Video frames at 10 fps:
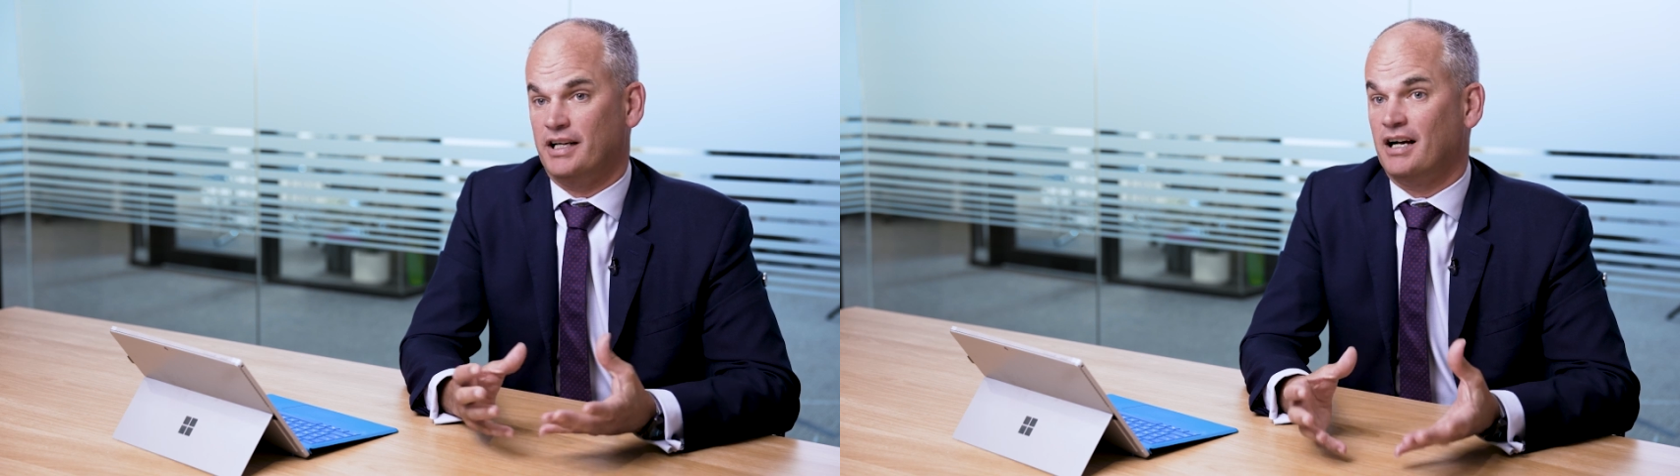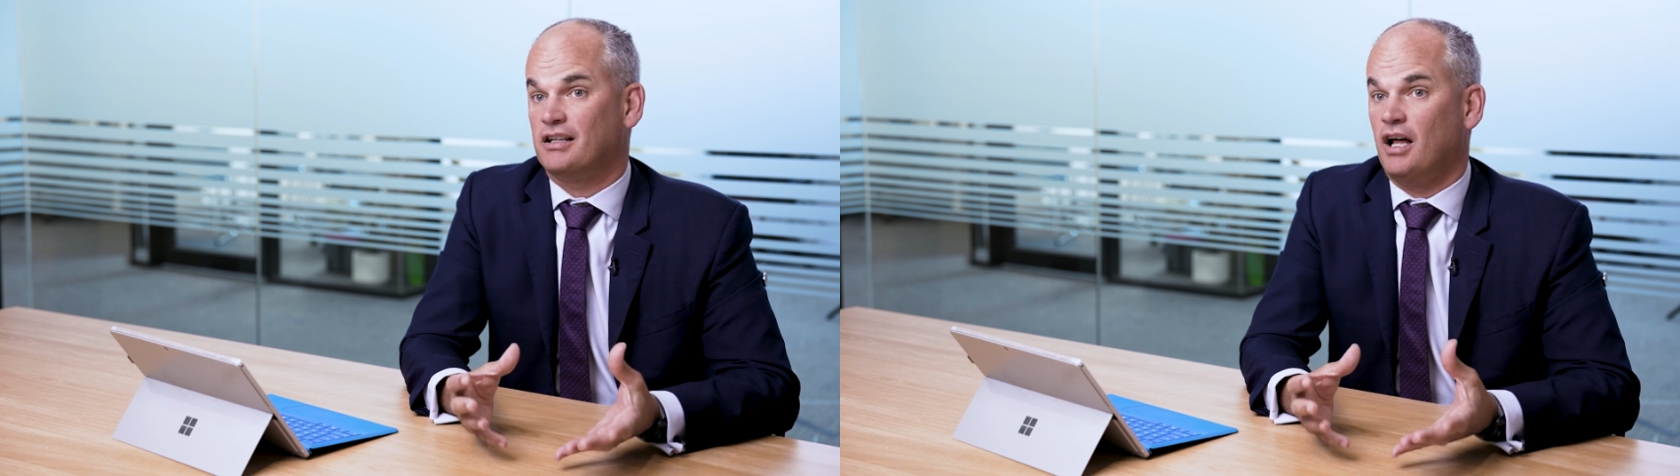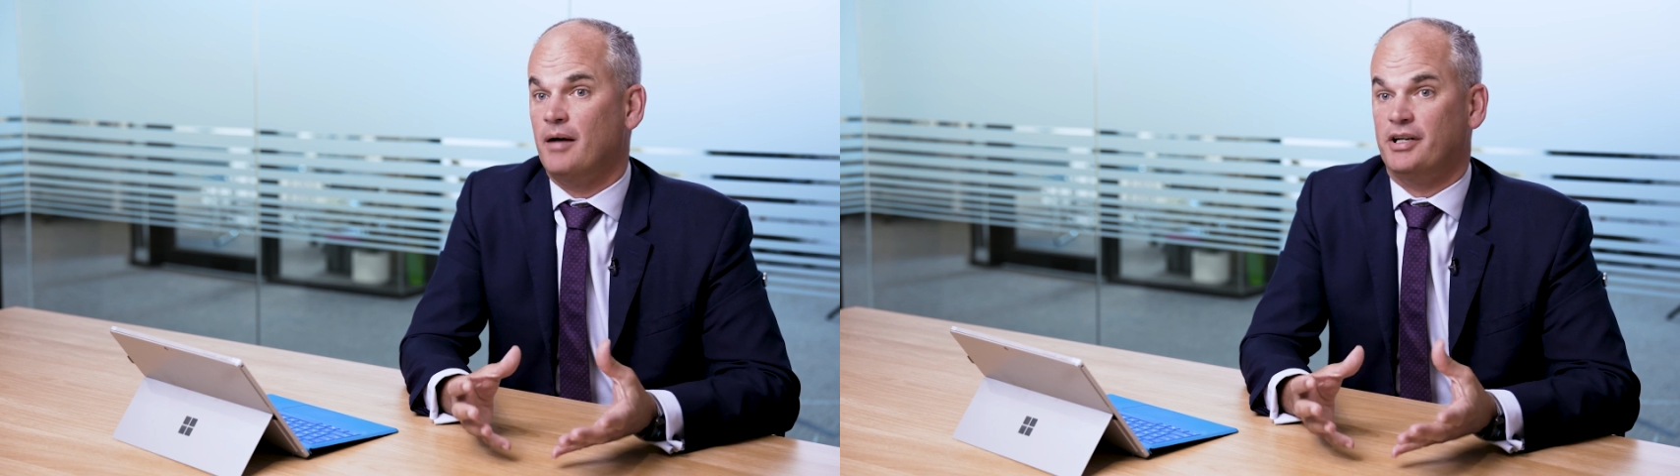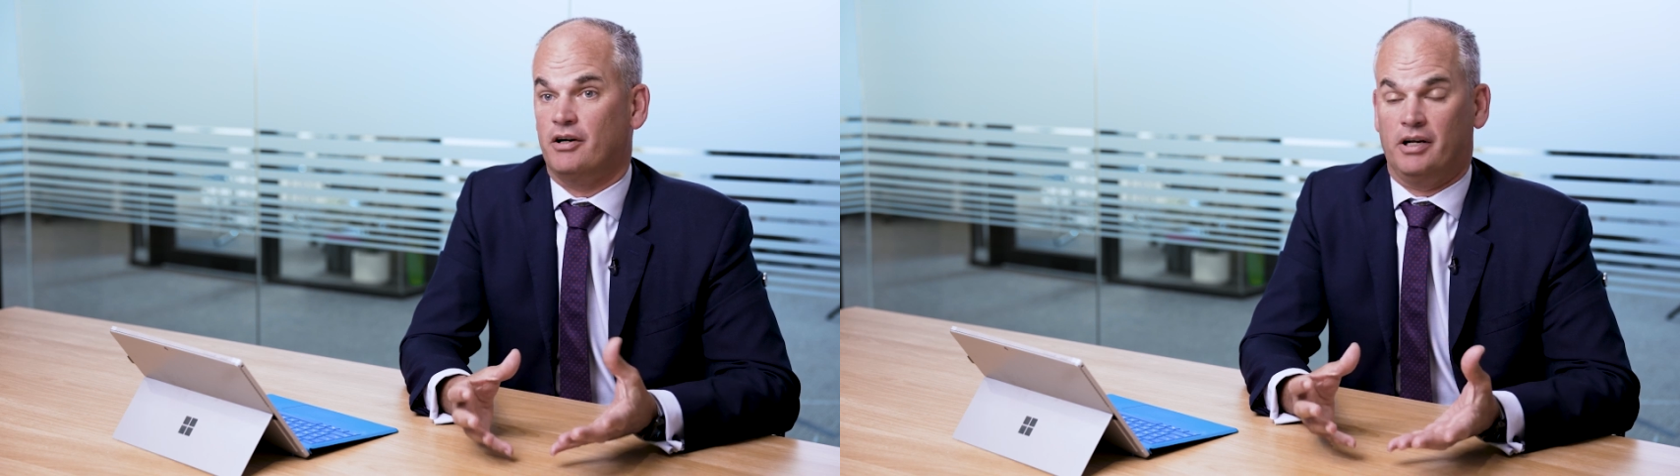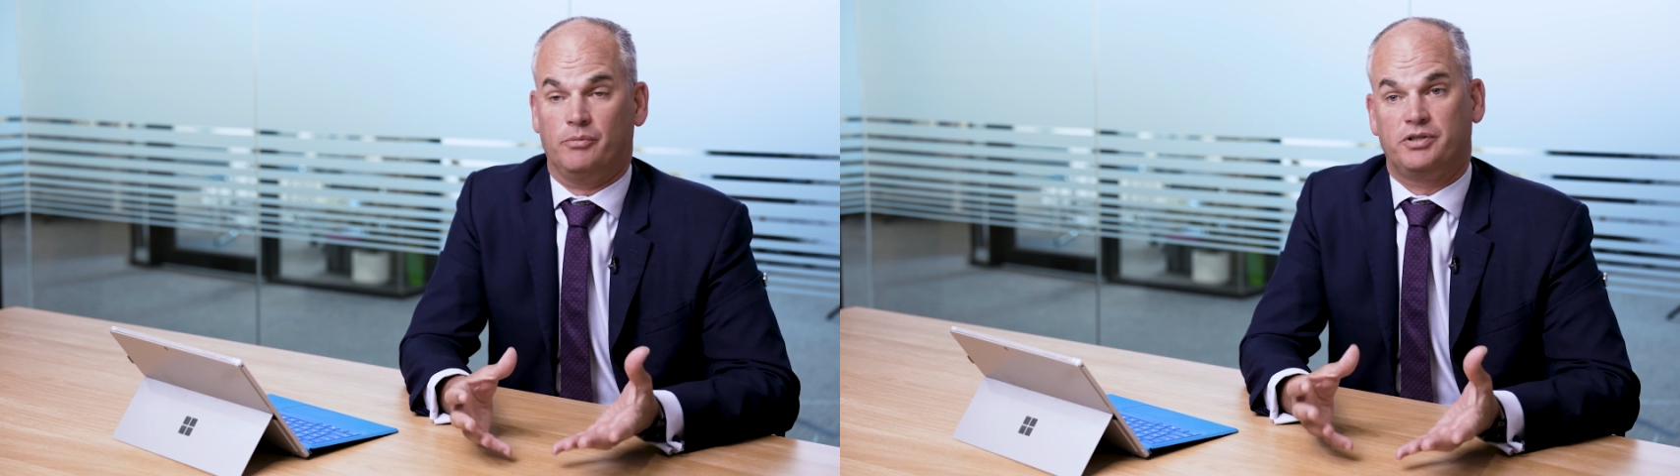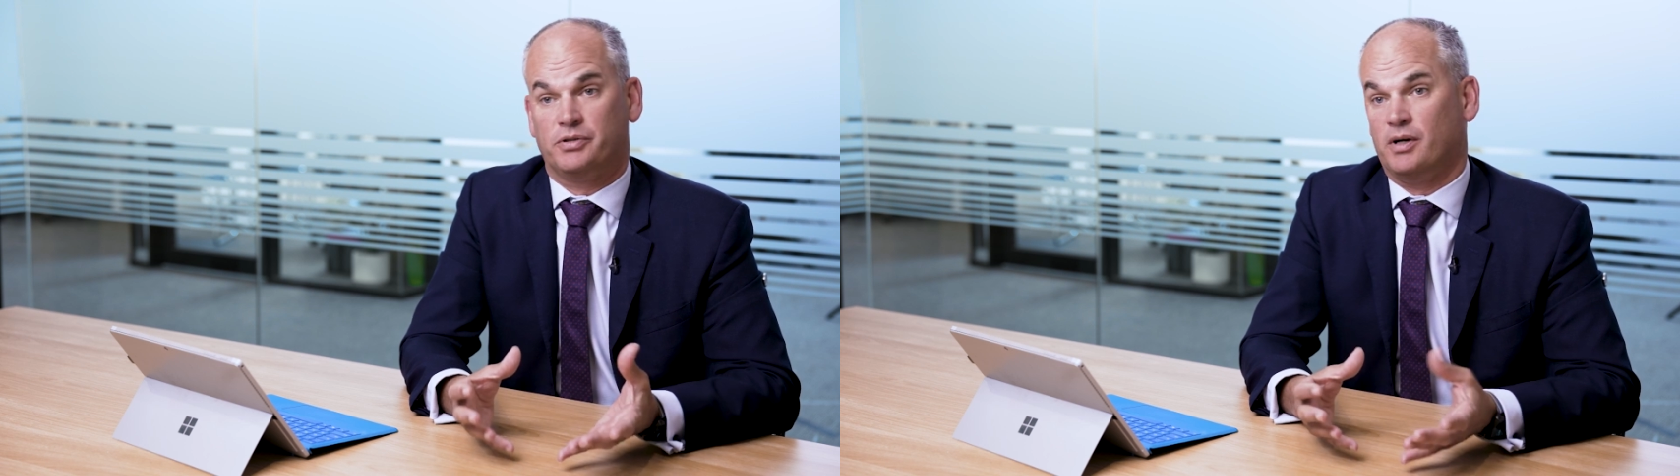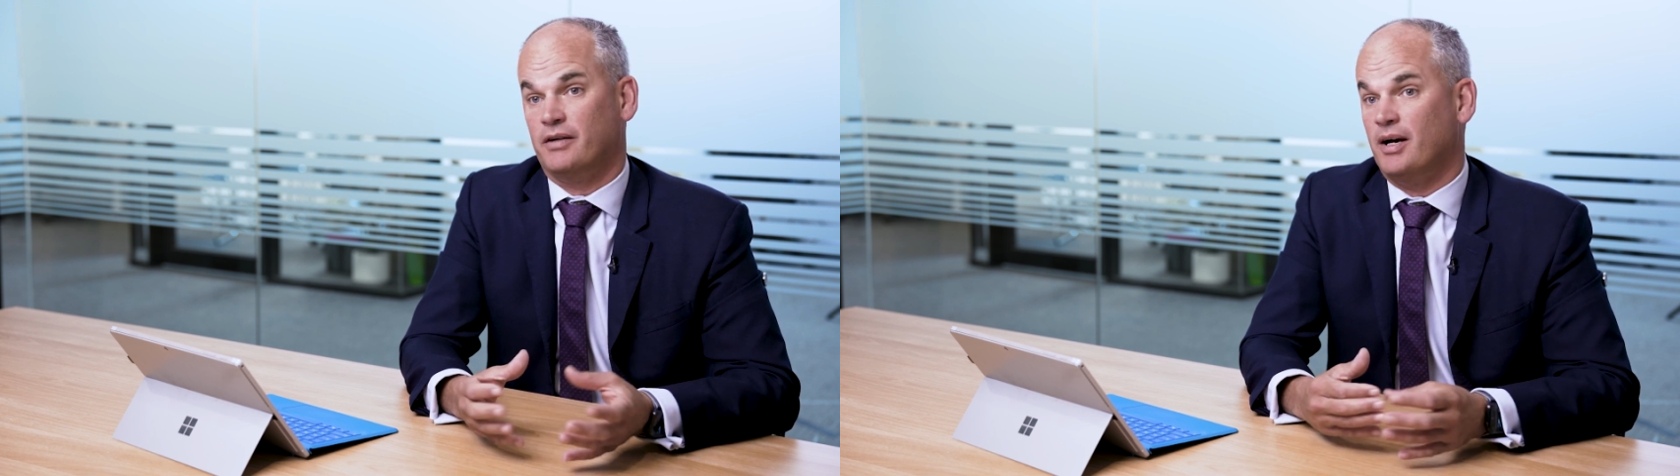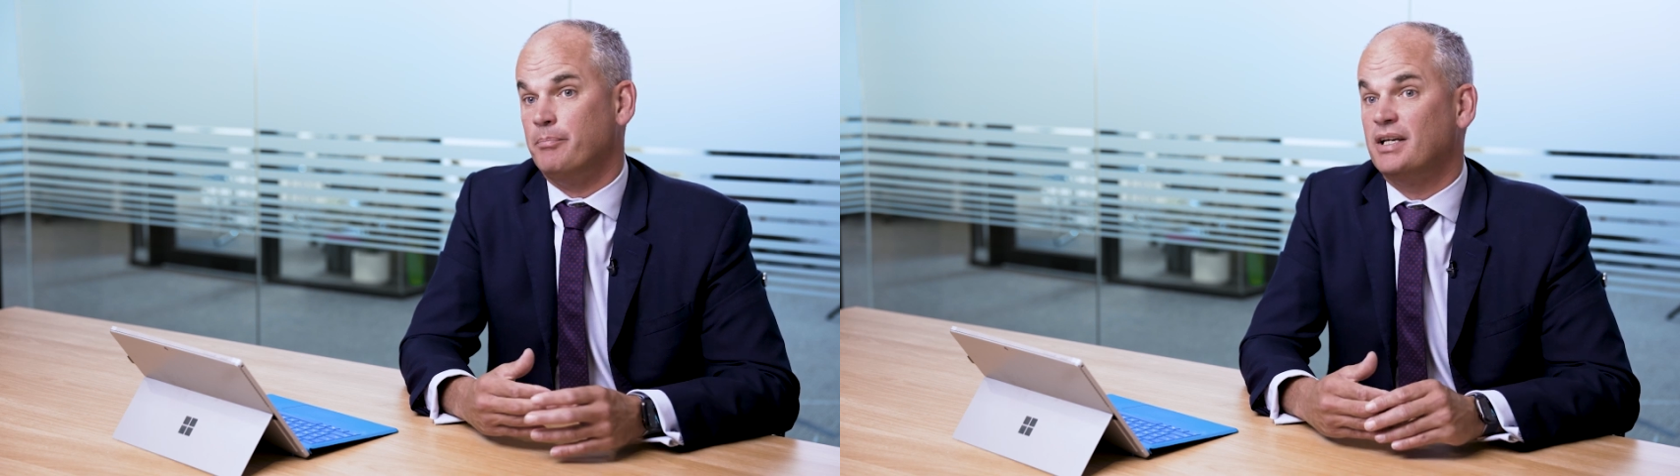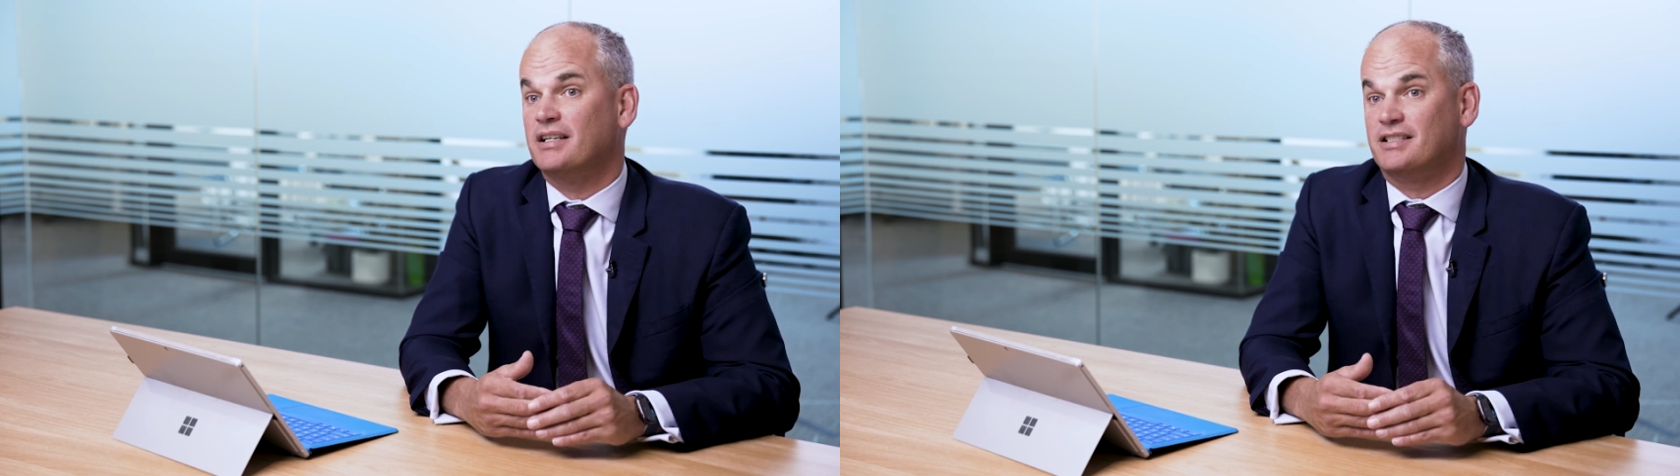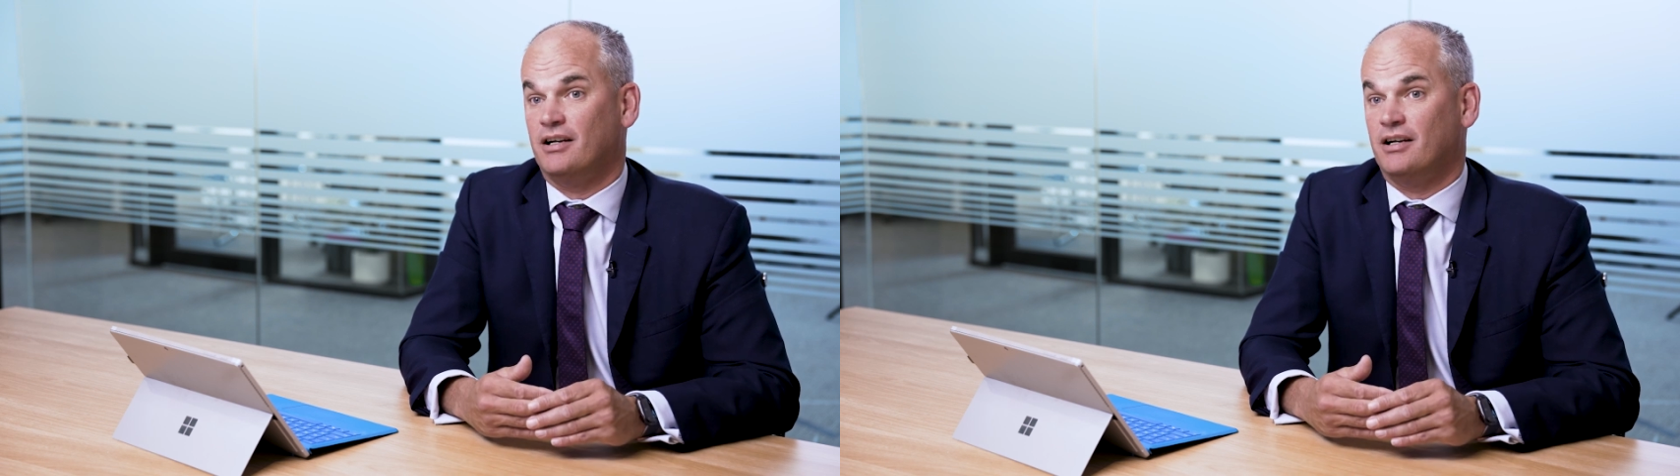our climate area, which is one of our biggest